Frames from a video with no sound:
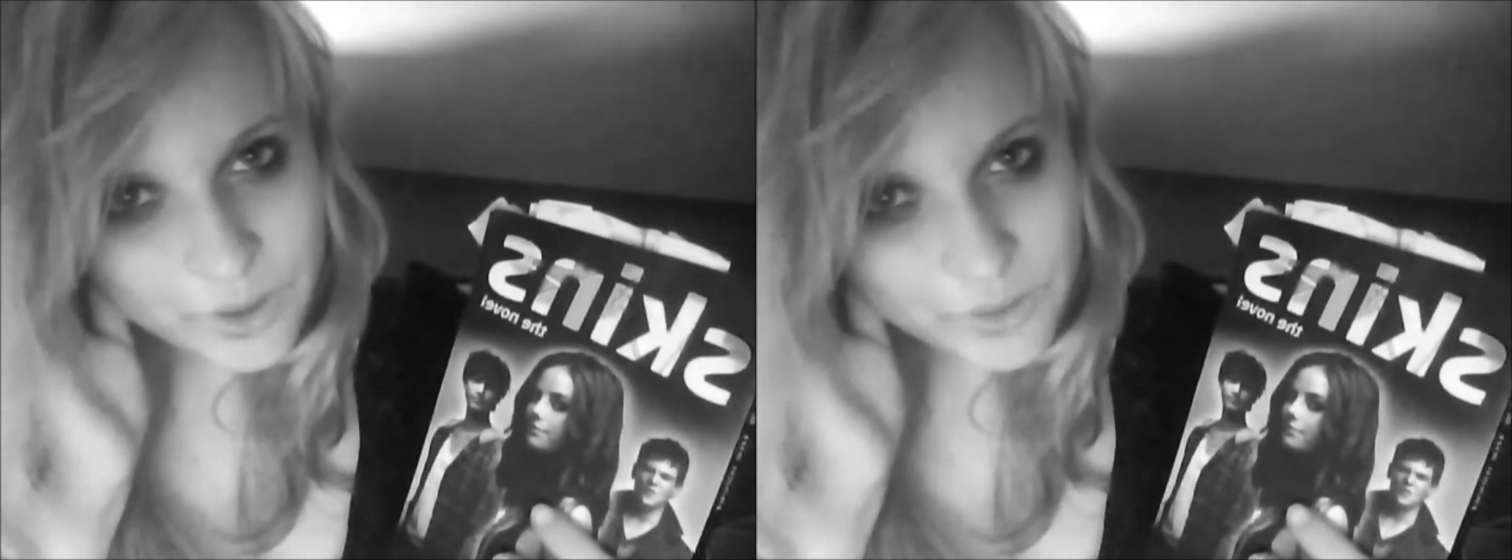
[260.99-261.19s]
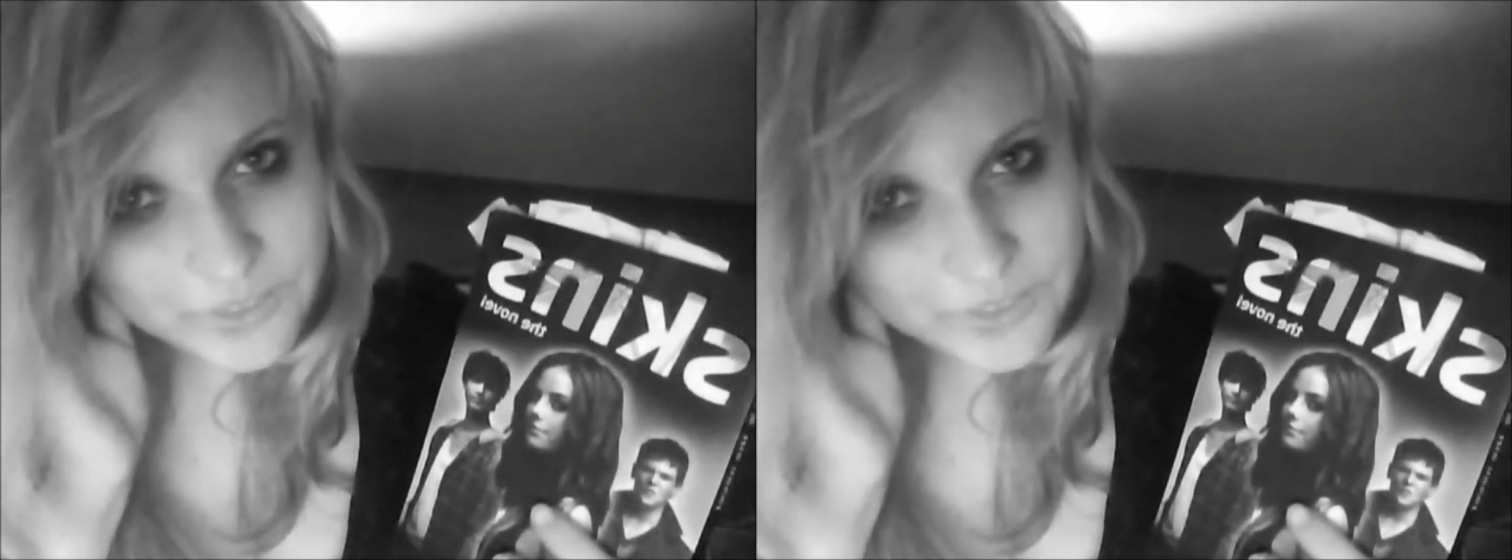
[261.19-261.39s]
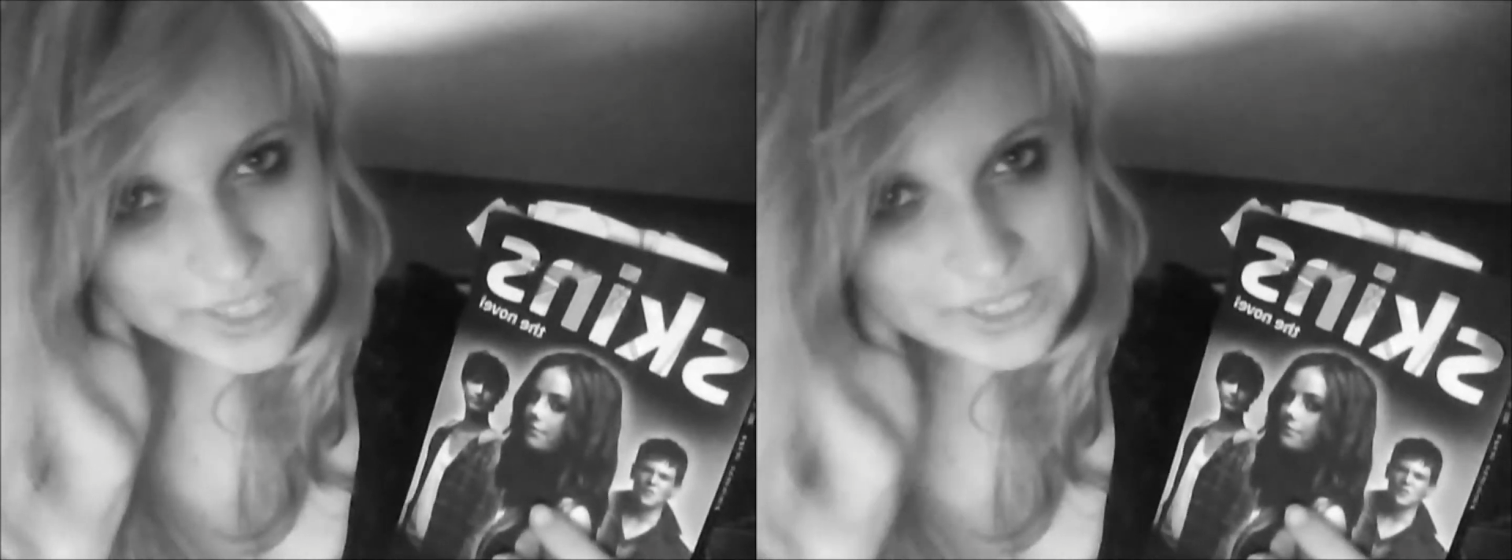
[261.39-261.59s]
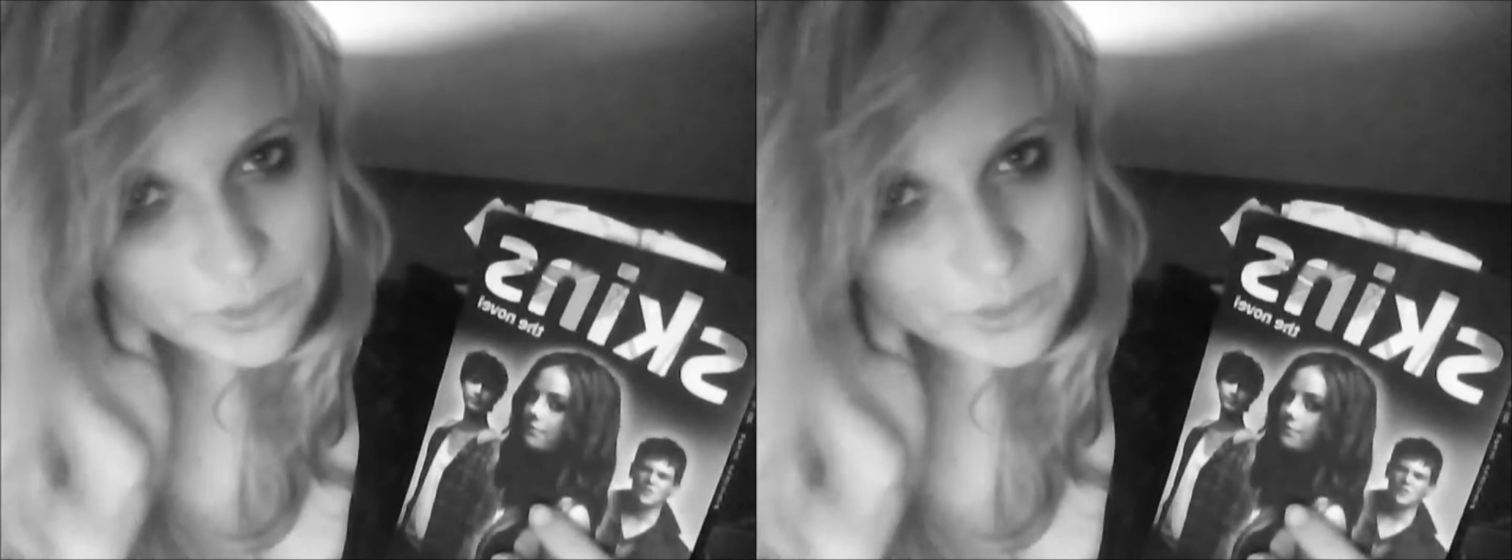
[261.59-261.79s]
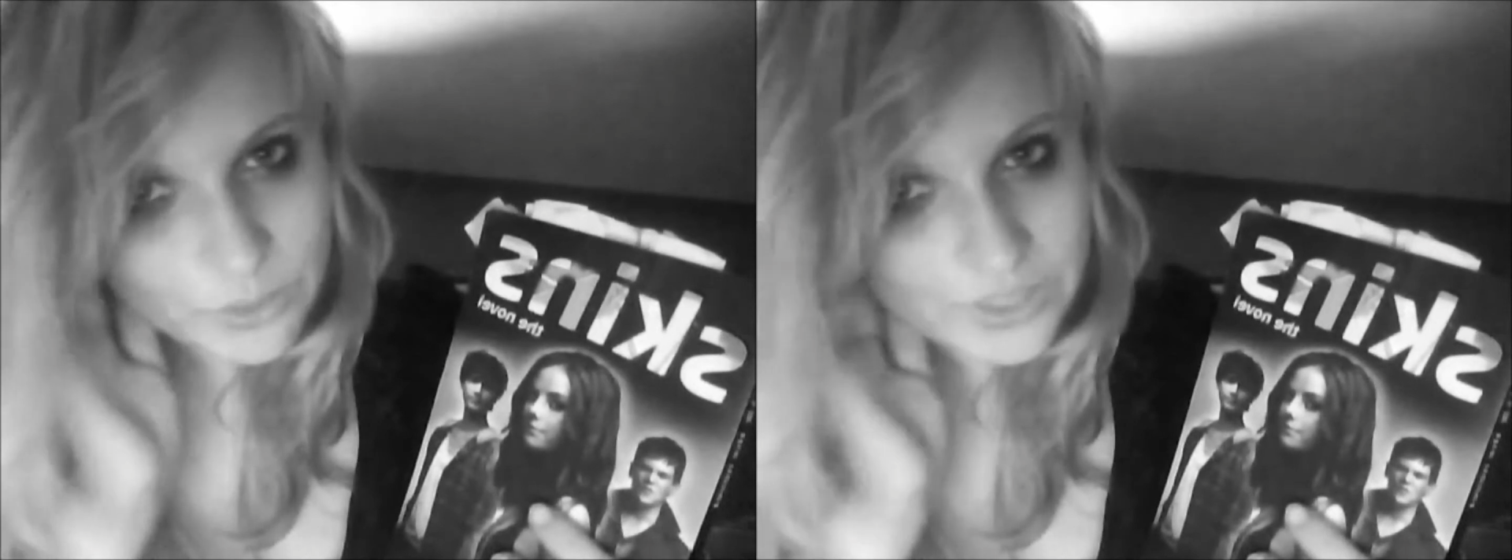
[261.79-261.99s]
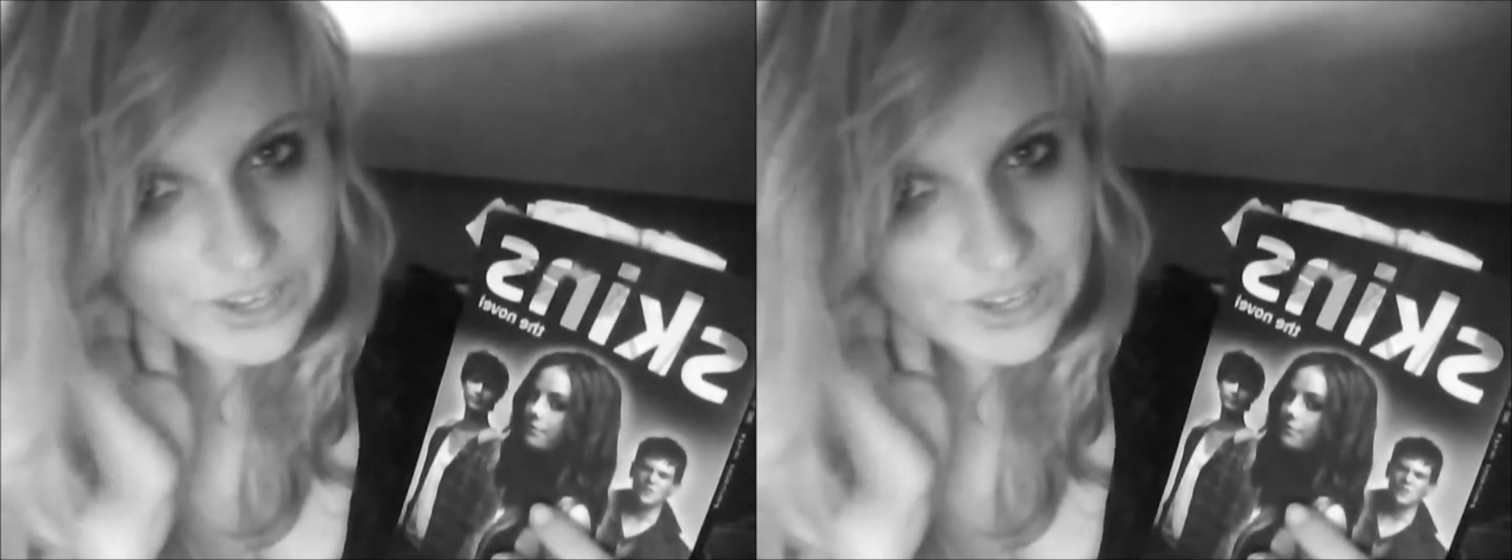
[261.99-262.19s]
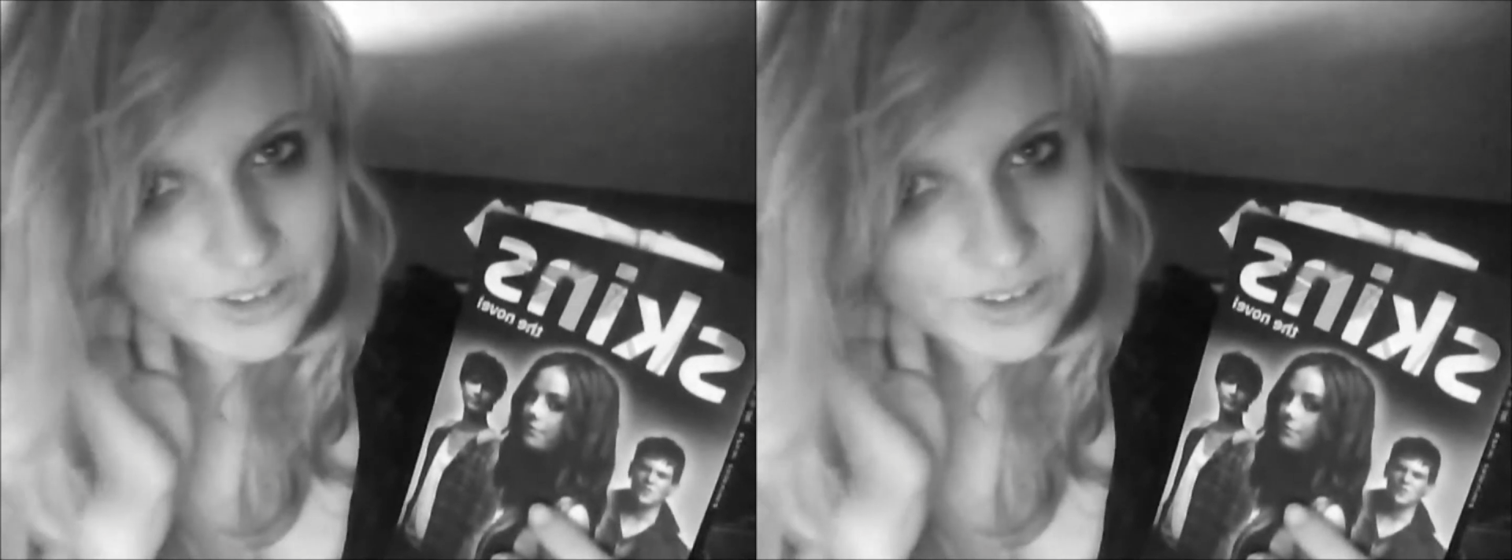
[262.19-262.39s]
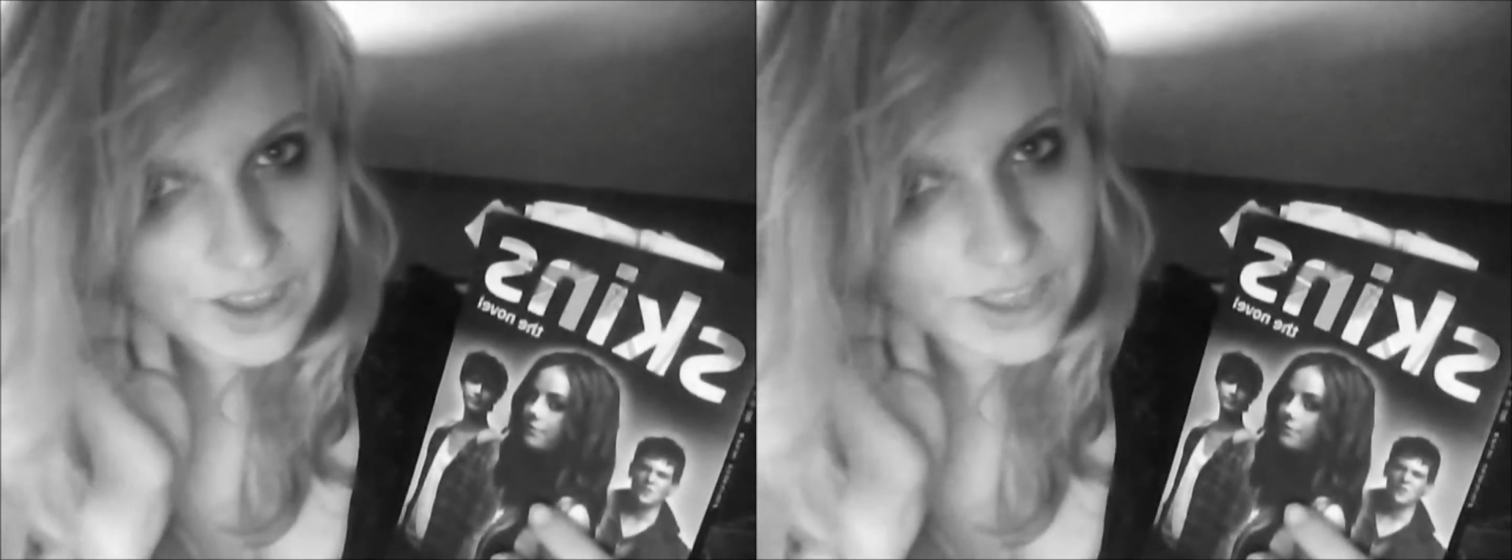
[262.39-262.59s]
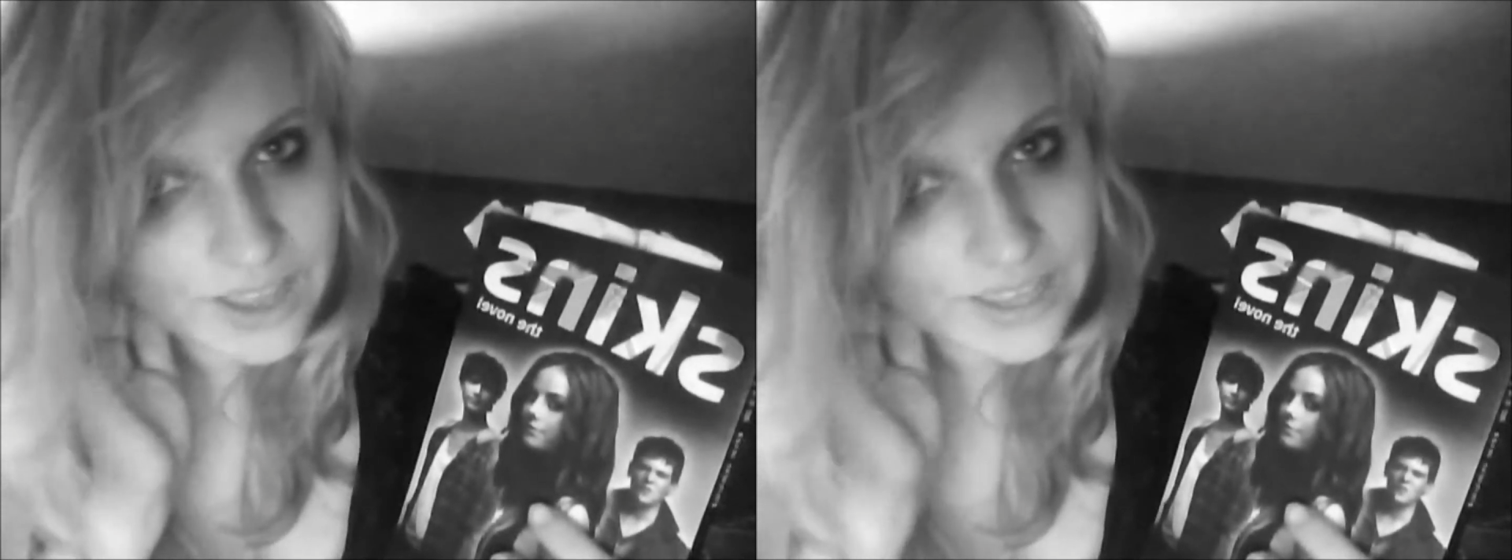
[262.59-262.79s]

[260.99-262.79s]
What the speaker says: if that's the whole thing or not.